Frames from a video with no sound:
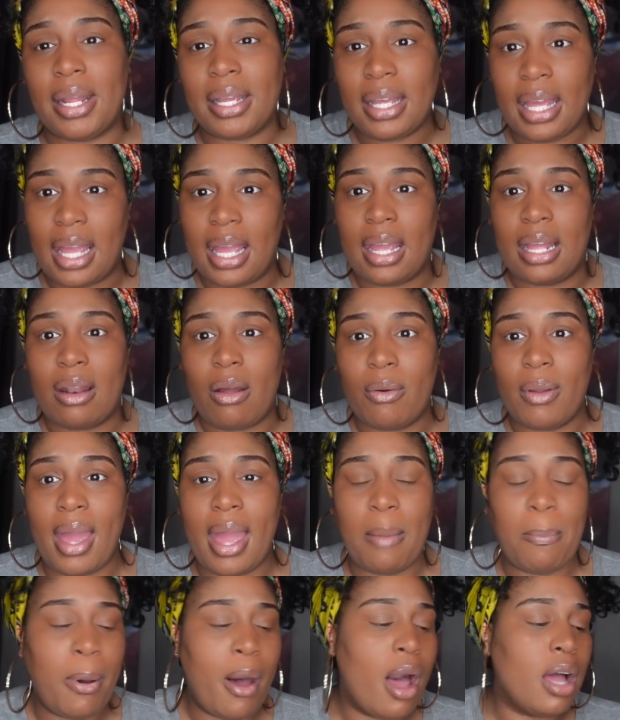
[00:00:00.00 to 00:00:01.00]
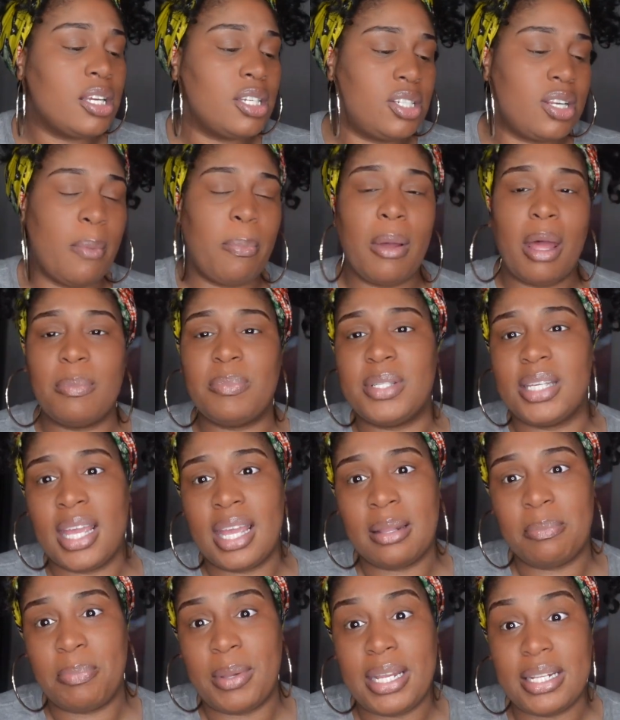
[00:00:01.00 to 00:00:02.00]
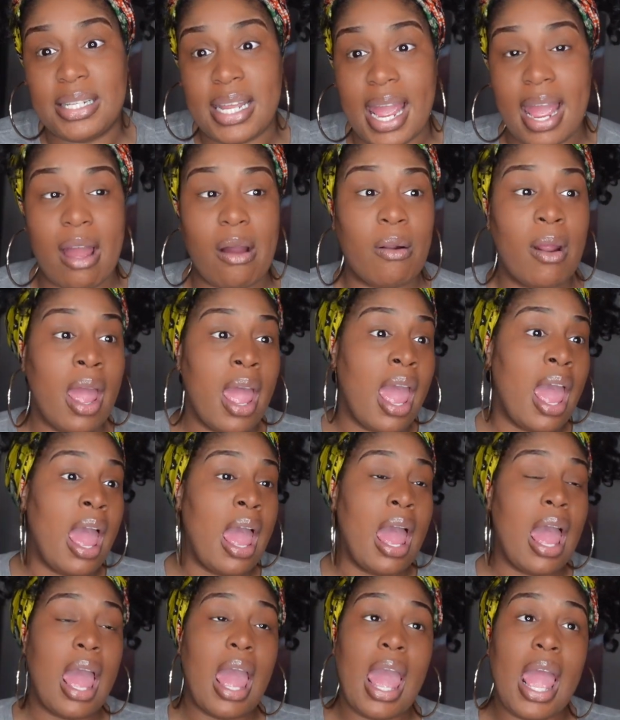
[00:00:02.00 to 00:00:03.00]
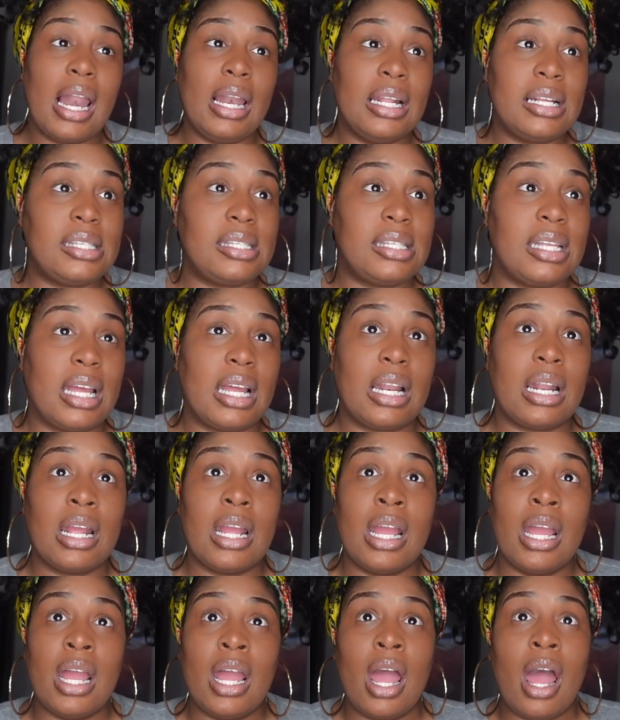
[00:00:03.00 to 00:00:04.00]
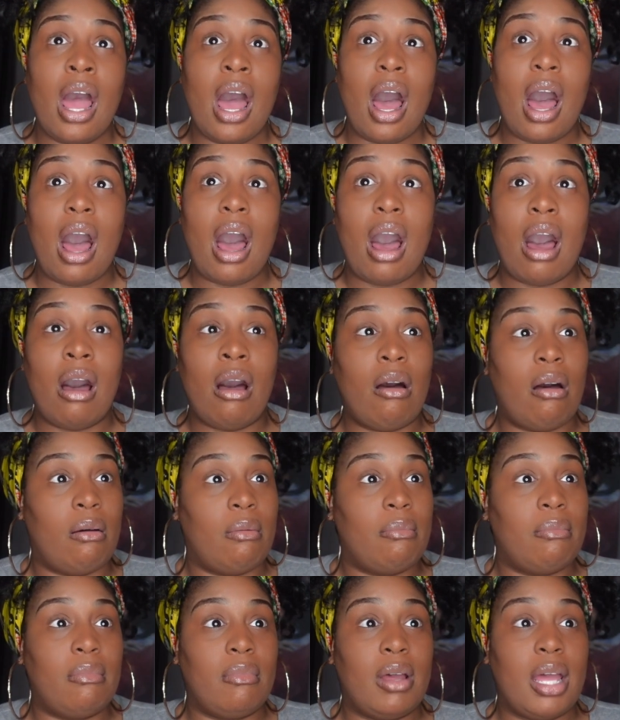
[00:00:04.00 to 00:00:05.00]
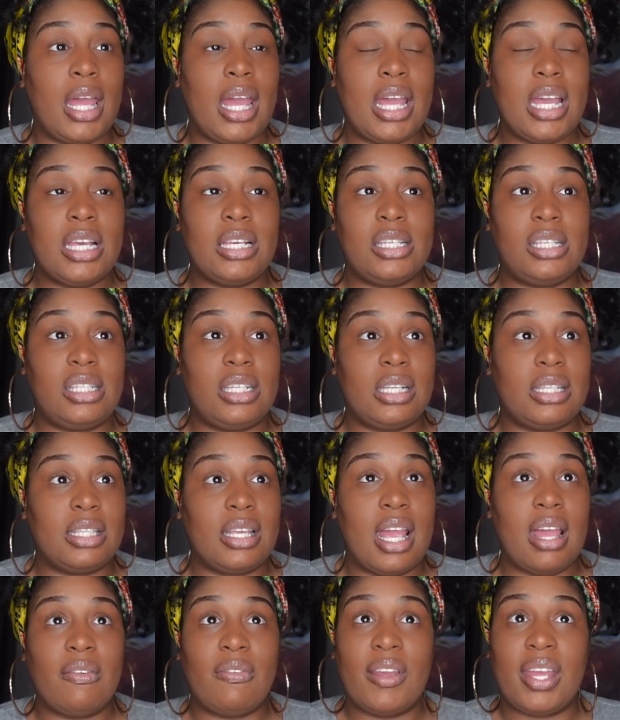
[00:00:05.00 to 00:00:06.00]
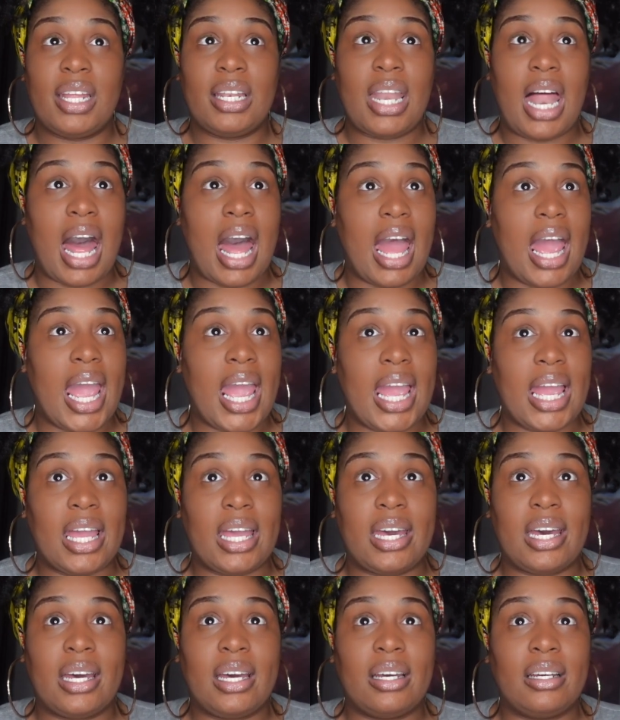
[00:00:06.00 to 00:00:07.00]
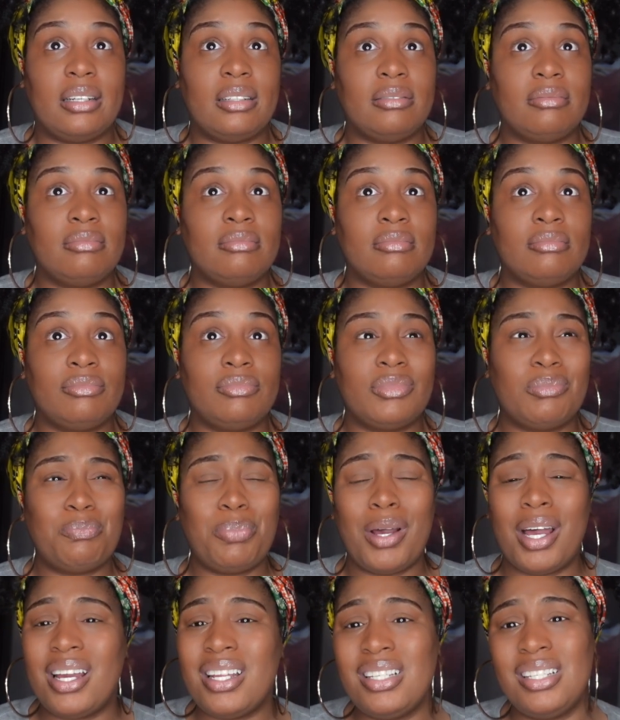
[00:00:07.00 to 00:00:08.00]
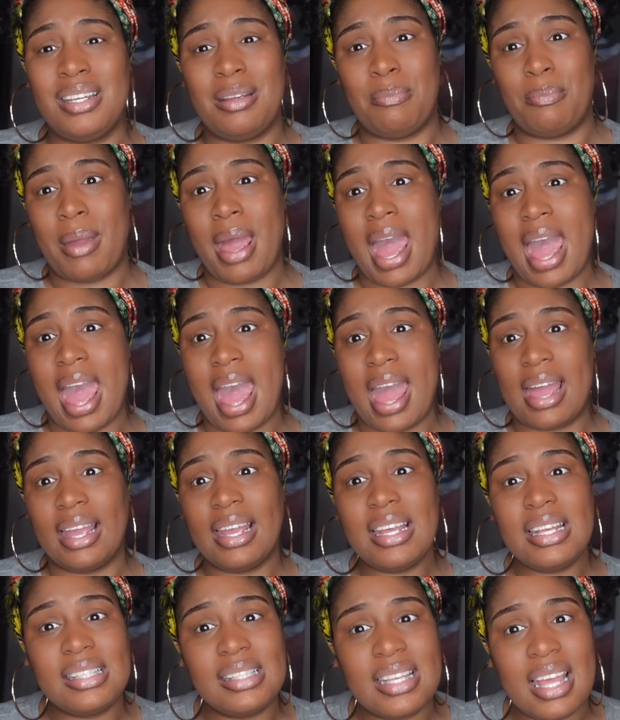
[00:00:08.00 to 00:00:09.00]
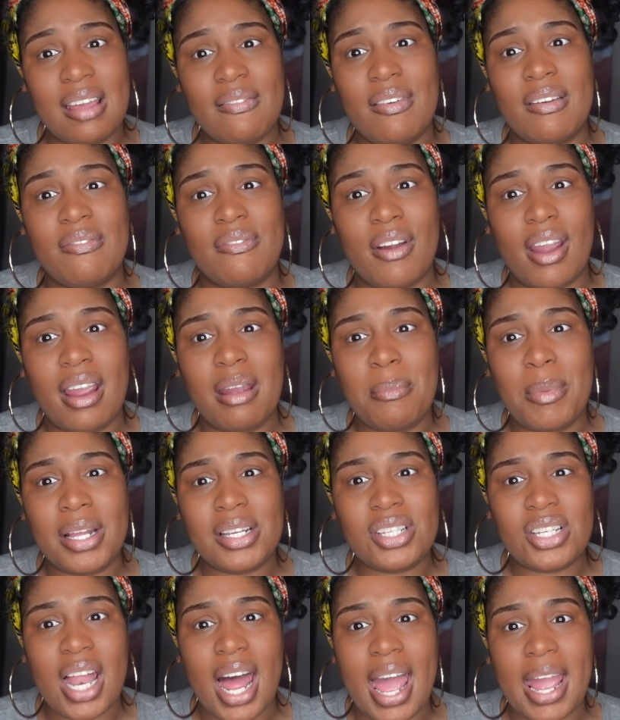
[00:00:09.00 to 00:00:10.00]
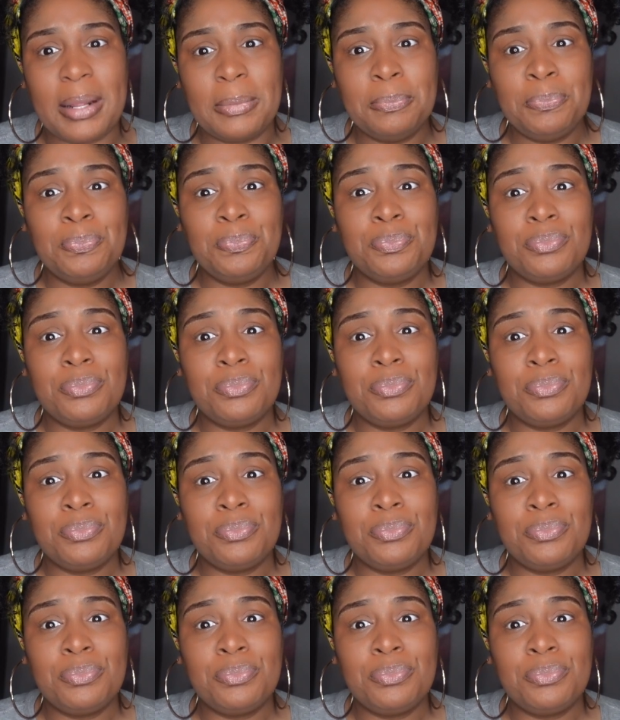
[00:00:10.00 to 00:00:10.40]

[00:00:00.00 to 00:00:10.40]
again. Okay, punched up to get beat down. And listen, it's just giving like punching bag. It's giving very much like,